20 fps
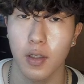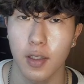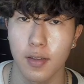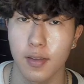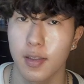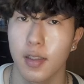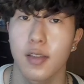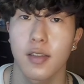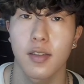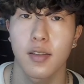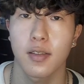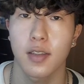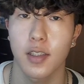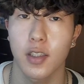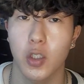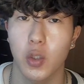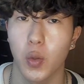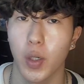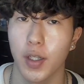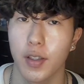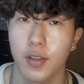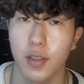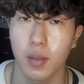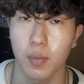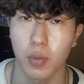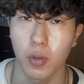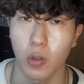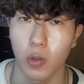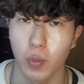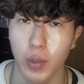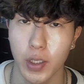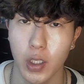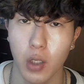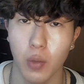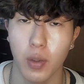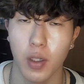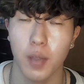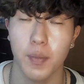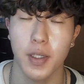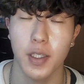Consistency is quite simple. We don't
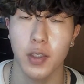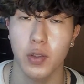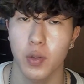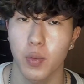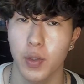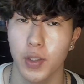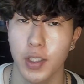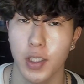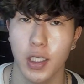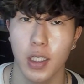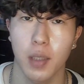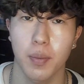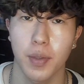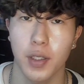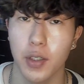want to be switching up and